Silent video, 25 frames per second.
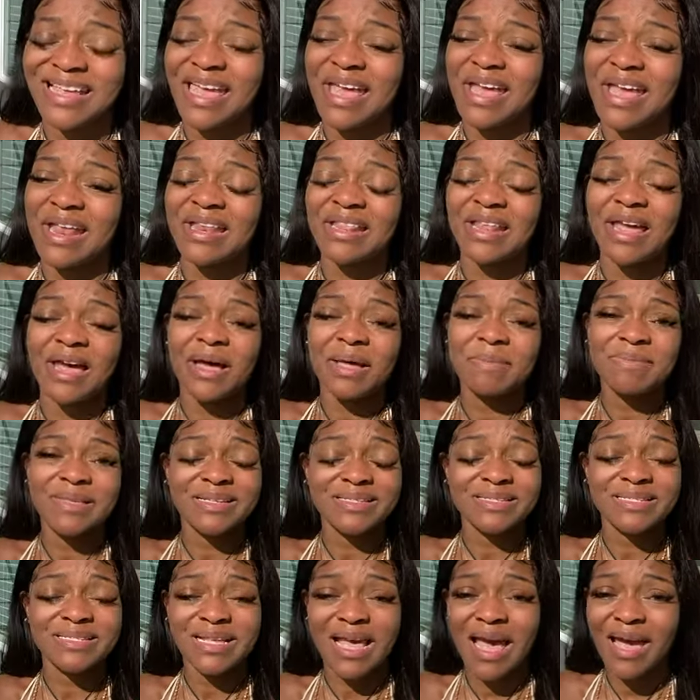And
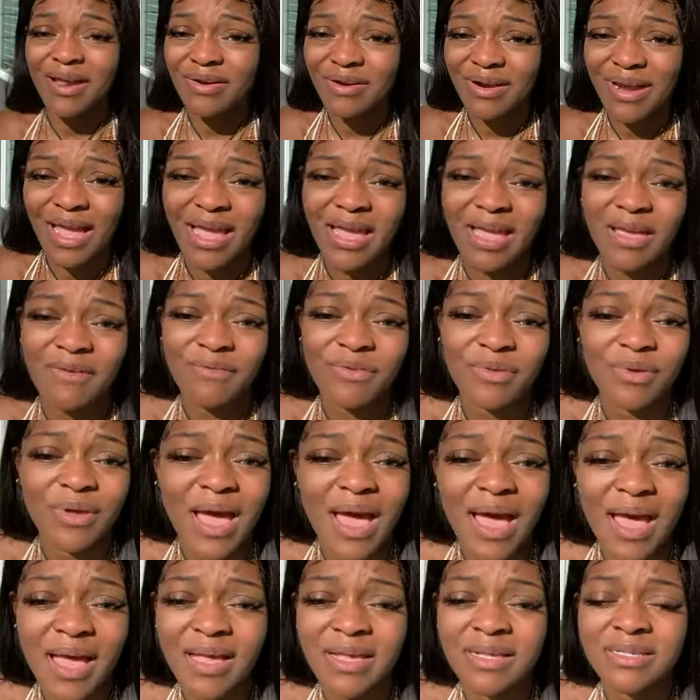this Saturday, if you
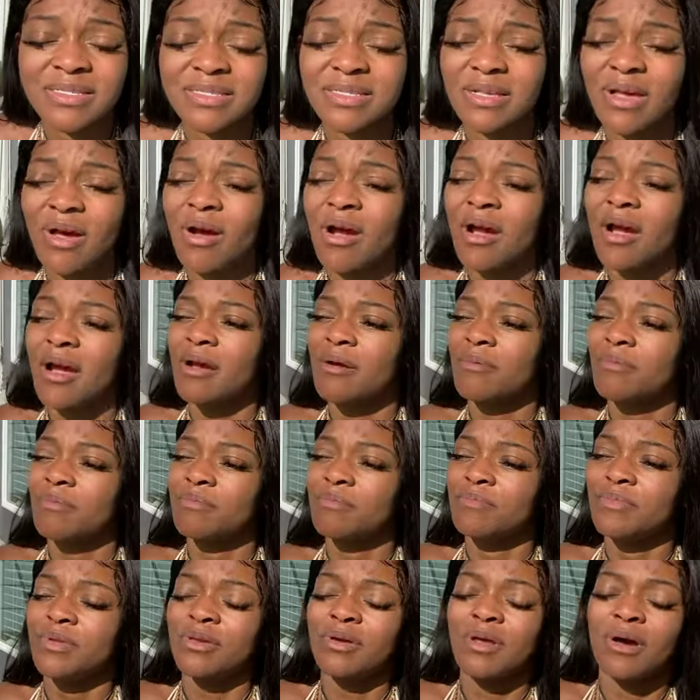guys are,
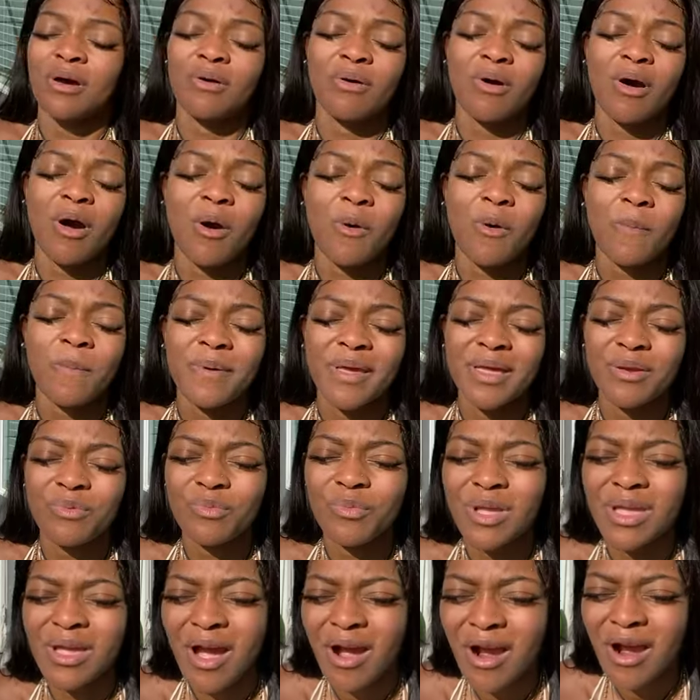you know,
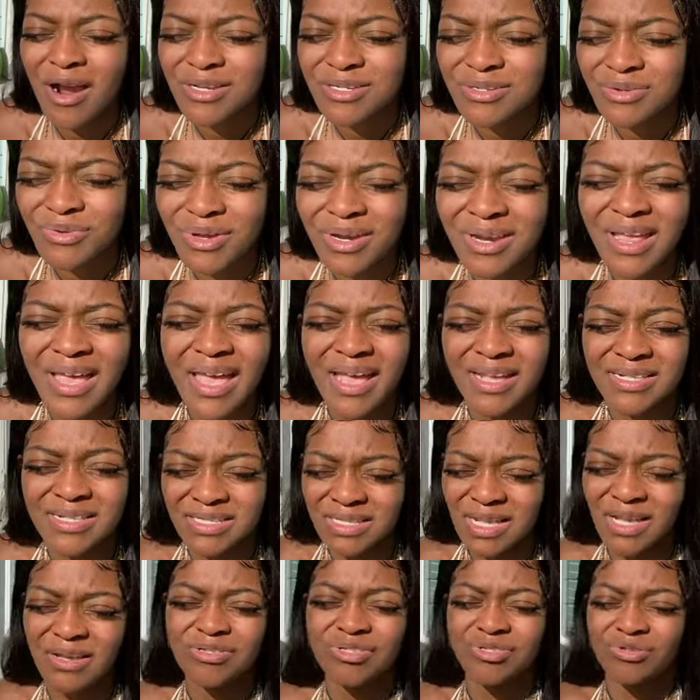open, we are doing an
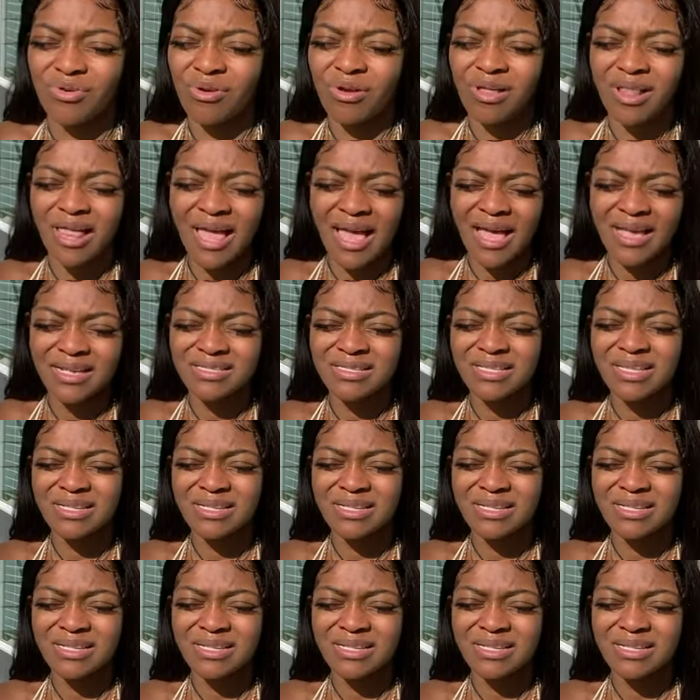ancestral class.